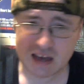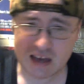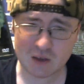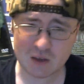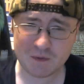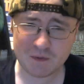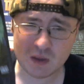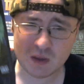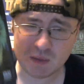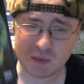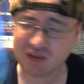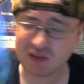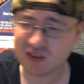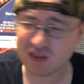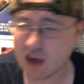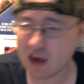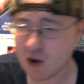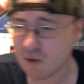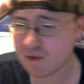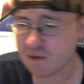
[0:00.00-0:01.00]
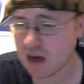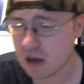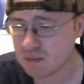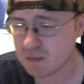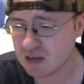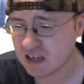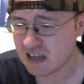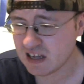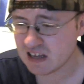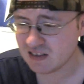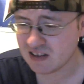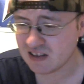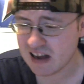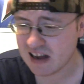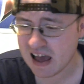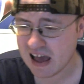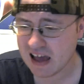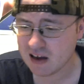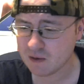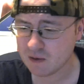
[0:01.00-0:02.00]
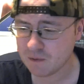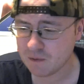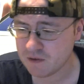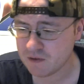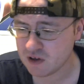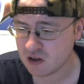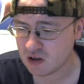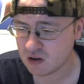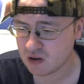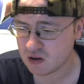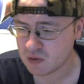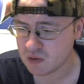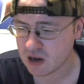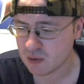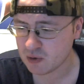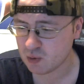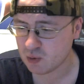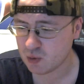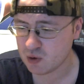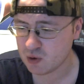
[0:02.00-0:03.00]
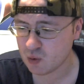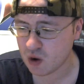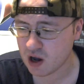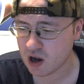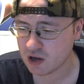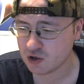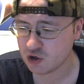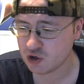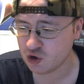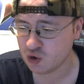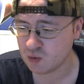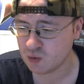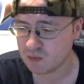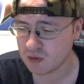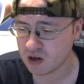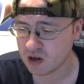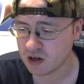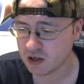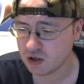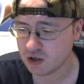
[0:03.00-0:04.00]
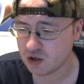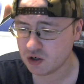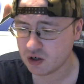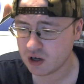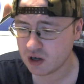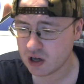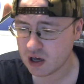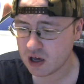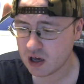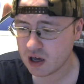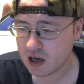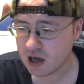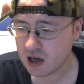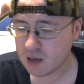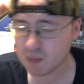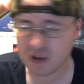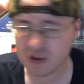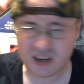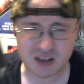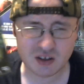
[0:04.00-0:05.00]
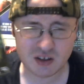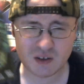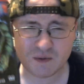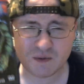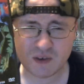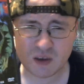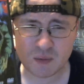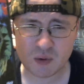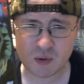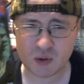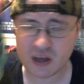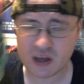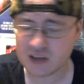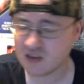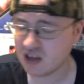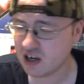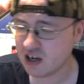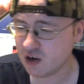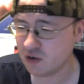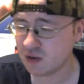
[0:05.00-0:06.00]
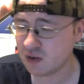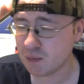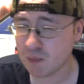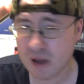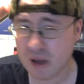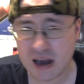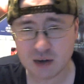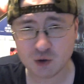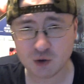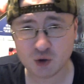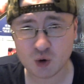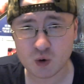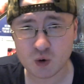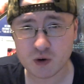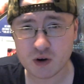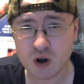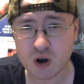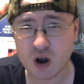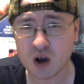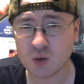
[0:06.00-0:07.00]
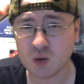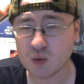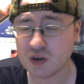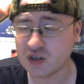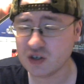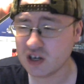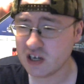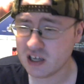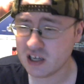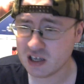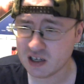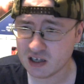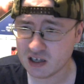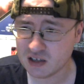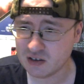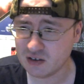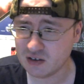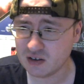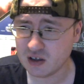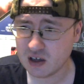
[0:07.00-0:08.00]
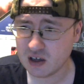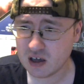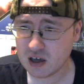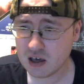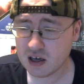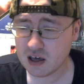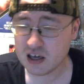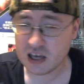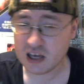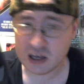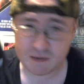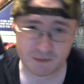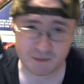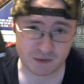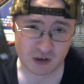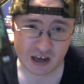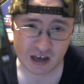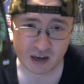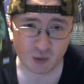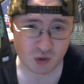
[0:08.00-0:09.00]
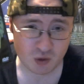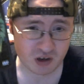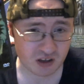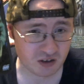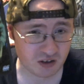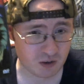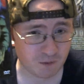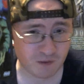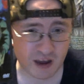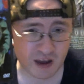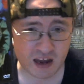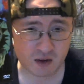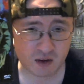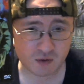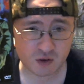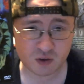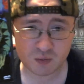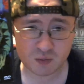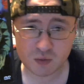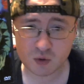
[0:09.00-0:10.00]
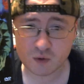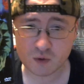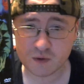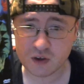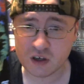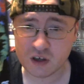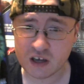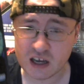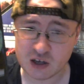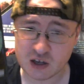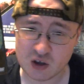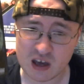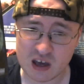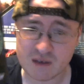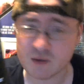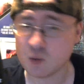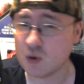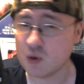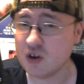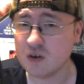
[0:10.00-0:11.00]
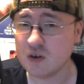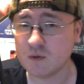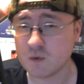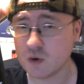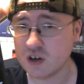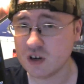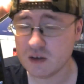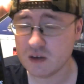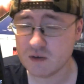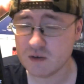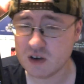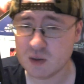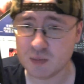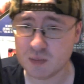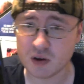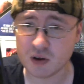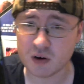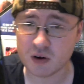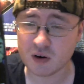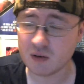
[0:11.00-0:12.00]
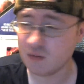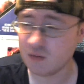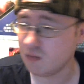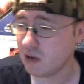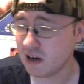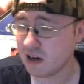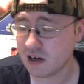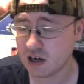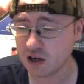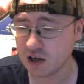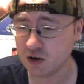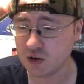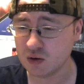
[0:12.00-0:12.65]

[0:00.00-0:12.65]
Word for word: the film itself, I mean, it's not a film I would rewatch too much, but it is a film I would like to hear some backstory on, which again, it's if anyone is a fan of this movie and you have a region-free DVD player like I